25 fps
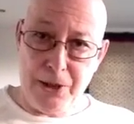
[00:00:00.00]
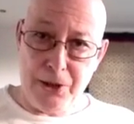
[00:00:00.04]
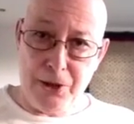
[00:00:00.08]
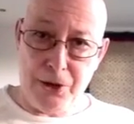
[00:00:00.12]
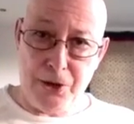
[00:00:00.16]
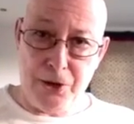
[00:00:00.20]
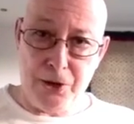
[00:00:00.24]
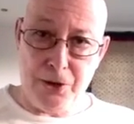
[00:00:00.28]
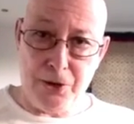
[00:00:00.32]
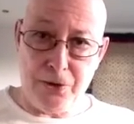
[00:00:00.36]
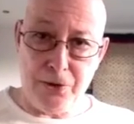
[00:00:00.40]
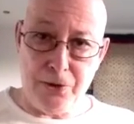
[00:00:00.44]

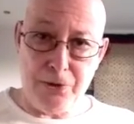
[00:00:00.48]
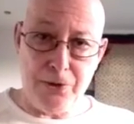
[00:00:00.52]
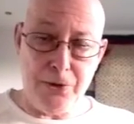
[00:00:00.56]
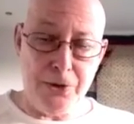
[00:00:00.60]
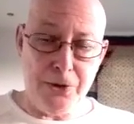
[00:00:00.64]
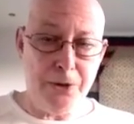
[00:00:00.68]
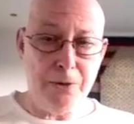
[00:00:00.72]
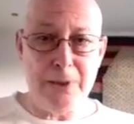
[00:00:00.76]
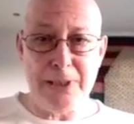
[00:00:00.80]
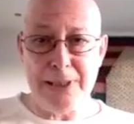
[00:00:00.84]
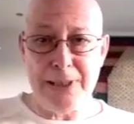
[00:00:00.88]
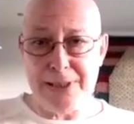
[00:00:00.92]
to
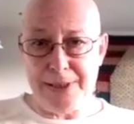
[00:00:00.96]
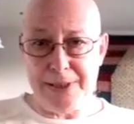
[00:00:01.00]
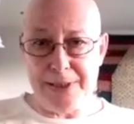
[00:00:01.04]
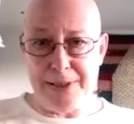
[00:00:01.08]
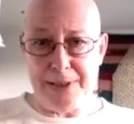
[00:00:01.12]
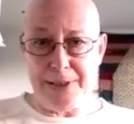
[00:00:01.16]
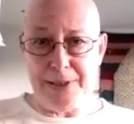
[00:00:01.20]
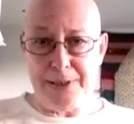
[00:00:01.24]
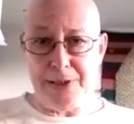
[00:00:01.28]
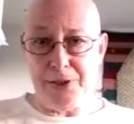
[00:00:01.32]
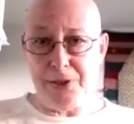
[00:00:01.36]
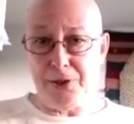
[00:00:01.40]
new
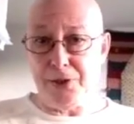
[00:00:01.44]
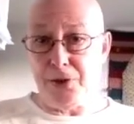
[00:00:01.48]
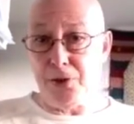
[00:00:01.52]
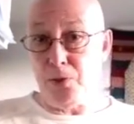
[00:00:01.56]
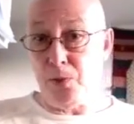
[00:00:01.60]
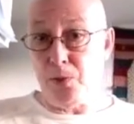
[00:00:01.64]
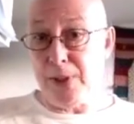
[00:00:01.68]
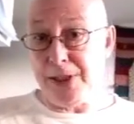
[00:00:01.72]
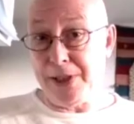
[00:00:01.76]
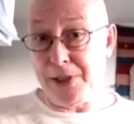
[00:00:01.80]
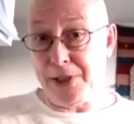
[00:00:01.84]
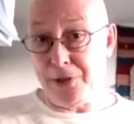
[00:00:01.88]
ideas, new
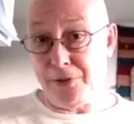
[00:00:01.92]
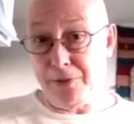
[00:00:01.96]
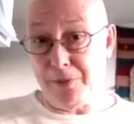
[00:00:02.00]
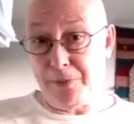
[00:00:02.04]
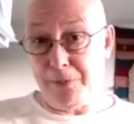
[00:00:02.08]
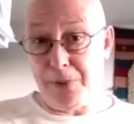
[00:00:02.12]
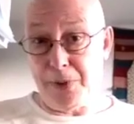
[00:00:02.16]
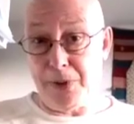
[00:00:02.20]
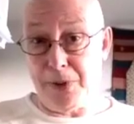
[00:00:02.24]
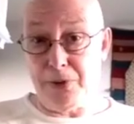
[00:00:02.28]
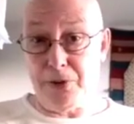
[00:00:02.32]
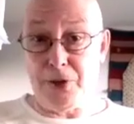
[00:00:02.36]
ways of
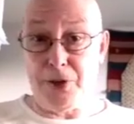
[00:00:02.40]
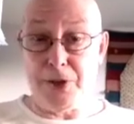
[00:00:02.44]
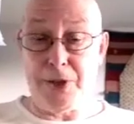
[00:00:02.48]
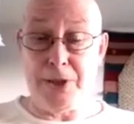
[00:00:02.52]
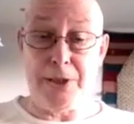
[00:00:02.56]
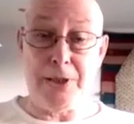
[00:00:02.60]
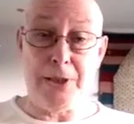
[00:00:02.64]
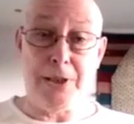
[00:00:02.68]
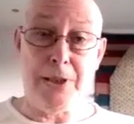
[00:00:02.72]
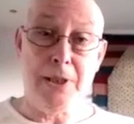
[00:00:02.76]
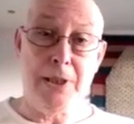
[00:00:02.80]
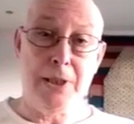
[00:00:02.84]

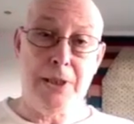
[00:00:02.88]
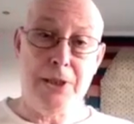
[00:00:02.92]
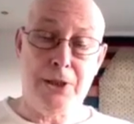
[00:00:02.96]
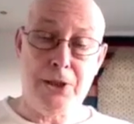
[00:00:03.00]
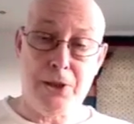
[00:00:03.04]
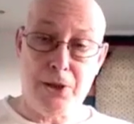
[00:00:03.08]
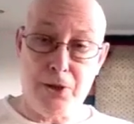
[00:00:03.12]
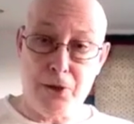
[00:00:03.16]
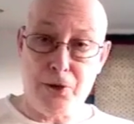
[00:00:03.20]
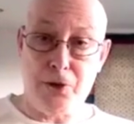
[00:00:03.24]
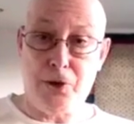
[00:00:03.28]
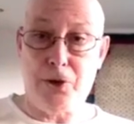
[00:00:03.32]
approaching
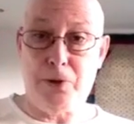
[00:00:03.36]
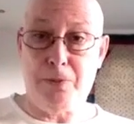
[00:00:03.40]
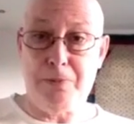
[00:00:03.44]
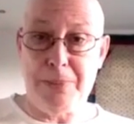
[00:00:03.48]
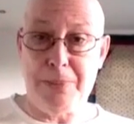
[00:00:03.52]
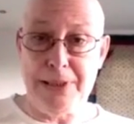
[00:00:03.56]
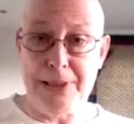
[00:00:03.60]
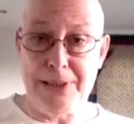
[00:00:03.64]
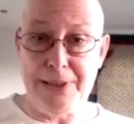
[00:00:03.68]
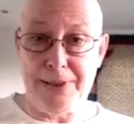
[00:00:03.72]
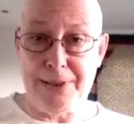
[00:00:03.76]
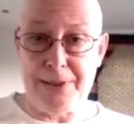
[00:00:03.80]
social,
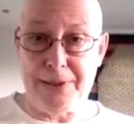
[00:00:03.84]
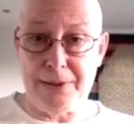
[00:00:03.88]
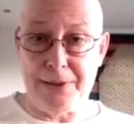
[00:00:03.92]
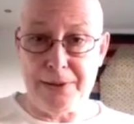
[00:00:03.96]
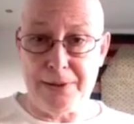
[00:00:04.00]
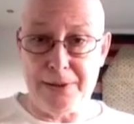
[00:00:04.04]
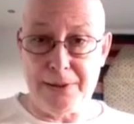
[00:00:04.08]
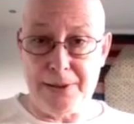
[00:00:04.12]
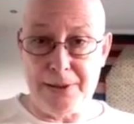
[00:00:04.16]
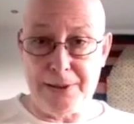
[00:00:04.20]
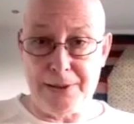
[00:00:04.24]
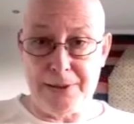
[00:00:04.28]

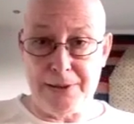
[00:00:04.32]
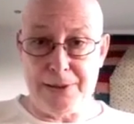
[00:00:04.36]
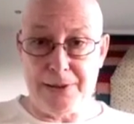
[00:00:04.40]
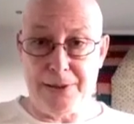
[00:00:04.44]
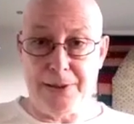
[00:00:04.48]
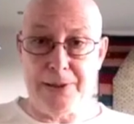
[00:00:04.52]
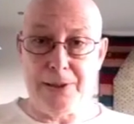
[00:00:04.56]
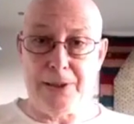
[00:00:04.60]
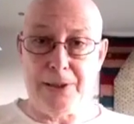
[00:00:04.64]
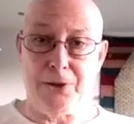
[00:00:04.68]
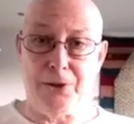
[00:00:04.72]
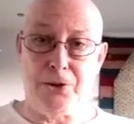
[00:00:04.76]
political, and
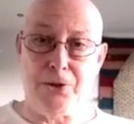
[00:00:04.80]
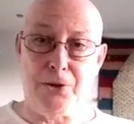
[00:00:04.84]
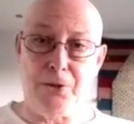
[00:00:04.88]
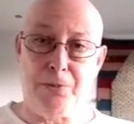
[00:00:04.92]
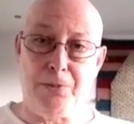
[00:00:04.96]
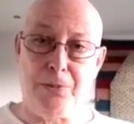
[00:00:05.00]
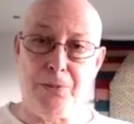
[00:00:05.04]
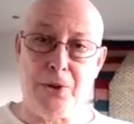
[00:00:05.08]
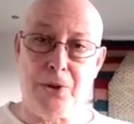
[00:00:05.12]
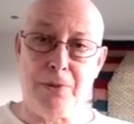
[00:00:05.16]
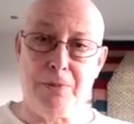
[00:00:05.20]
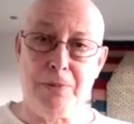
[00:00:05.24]
cultural
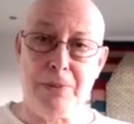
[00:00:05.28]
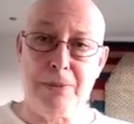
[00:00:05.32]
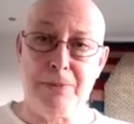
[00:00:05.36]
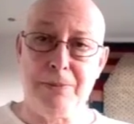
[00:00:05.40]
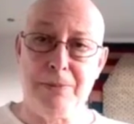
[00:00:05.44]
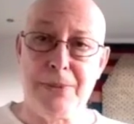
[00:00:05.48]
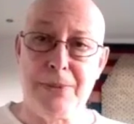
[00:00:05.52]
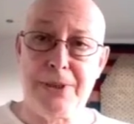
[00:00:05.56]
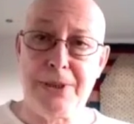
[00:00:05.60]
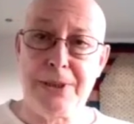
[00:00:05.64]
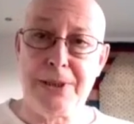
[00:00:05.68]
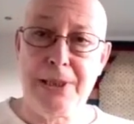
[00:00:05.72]

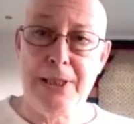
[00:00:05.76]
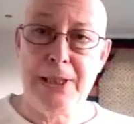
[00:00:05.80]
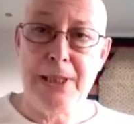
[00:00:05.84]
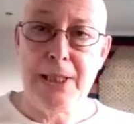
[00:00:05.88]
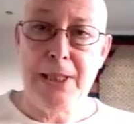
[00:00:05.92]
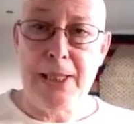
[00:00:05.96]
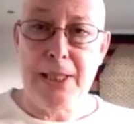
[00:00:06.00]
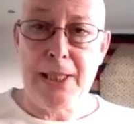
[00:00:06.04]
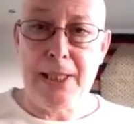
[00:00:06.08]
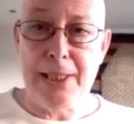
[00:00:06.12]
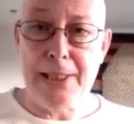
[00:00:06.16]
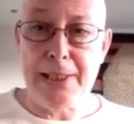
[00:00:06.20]
problems.
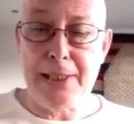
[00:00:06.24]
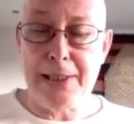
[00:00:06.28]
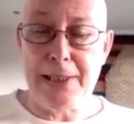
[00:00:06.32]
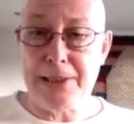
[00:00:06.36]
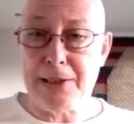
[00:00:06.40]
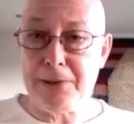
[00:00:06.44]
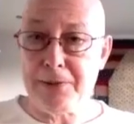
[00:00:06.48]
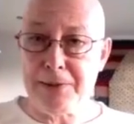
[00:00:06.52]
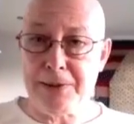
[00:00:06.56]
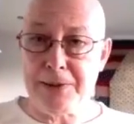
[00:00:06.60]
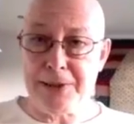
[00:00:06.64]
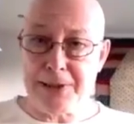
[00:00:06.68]
And I
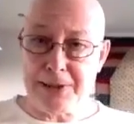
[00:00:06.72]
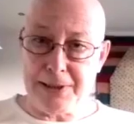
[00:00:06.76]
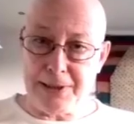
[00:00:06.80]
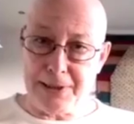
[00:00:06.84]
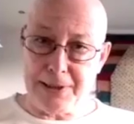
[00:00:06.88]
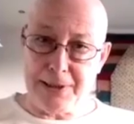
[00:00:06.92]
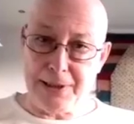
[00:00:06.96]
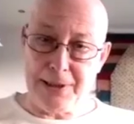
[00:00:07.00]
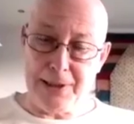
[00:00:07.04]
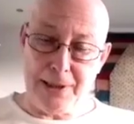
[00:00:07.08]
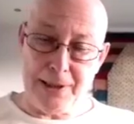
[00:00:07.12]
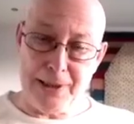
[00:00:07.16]
don't
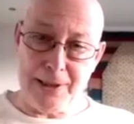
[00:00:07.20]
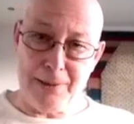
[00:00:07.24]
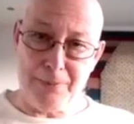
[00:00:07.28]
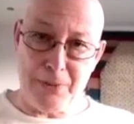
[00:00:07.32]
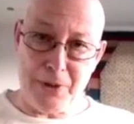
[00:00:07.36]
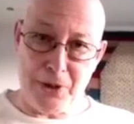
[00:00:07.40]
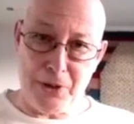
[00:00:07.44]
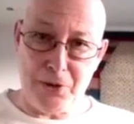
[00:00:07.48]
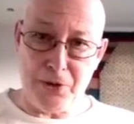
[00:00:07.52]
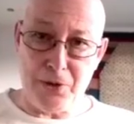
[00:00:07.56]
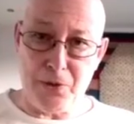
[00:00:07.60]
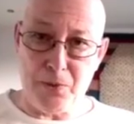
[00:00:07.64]
think I'm
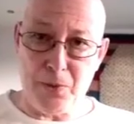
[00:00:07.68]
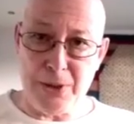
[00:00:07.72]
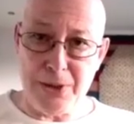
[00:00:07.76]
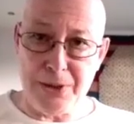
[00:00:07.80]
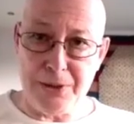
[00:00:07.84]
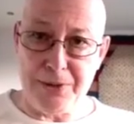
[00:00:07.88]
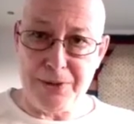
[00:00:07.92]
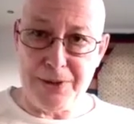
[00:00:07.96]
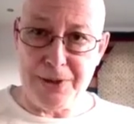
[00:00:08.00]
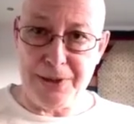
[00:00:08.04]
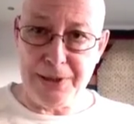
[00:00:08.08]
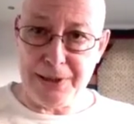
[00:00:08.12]
the only one
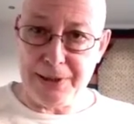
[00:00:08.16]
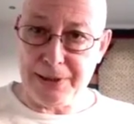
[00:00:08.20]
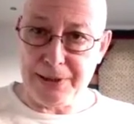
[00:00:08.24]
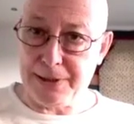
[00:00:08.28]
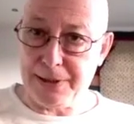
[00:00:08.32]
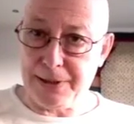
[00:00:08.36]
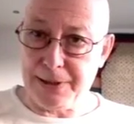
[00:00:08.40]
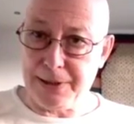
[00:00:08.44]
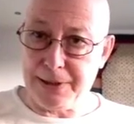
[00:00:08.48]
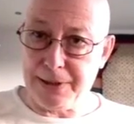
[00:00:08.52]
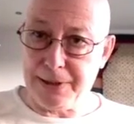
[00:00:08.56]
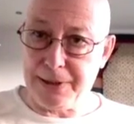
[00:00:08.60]
who
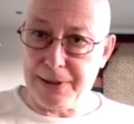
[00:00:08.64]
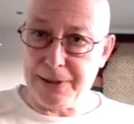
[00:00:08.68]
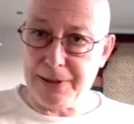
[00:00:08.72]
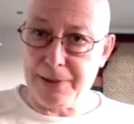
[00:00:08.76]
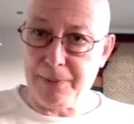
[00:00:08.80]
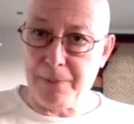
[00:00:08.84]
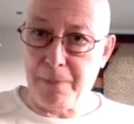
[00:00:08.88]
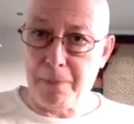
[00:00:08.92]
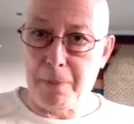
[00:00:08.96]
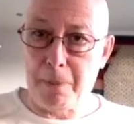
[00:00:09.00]
thinks this.